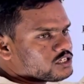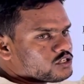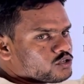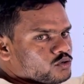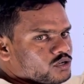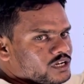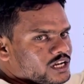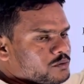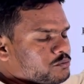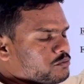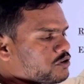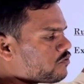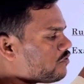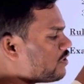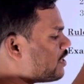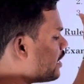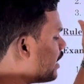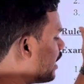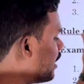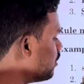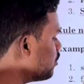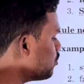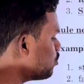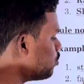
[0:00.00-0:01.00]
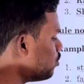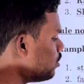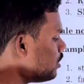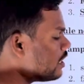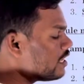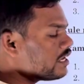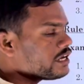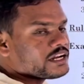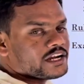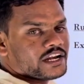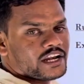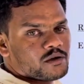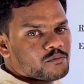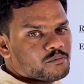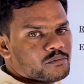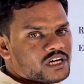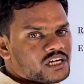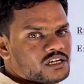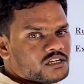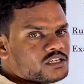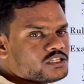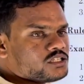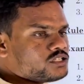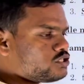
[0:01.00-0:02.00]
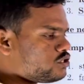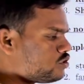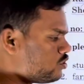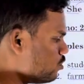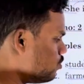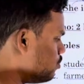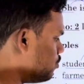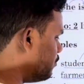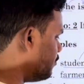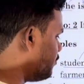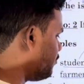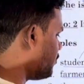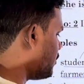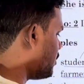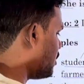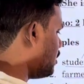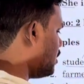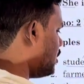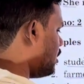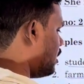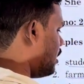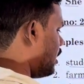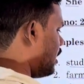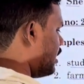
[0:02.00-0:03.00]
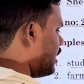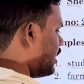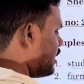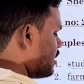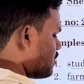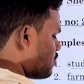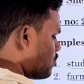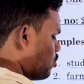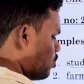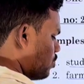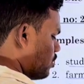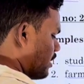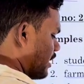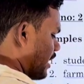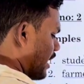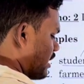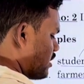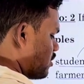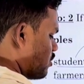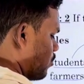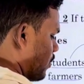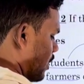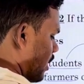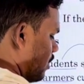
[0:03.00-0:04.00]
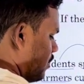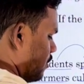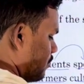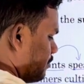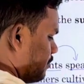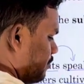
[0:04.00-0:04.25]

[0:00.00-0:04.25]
rule number 1 and rule number 2. And let us go to the next one.